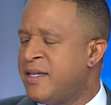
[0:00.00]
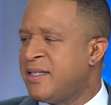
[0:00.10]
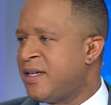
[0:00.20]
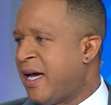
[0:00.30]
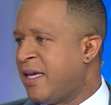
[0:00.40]

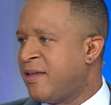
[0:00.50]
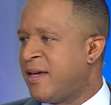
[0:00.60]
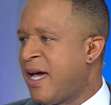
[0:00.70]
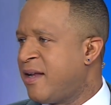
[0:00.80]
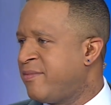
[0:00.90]
yeah, you
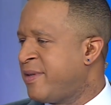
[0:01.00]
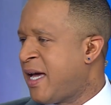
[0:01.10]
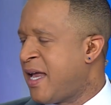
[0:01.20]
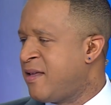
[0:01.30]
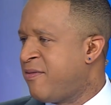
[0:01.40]
gotta.
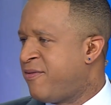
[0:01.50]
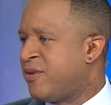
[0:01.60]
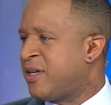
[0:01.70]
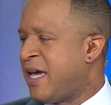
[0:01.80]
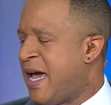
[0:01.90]
How do you fill
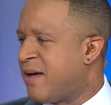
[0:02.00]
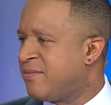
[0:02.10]
the gap?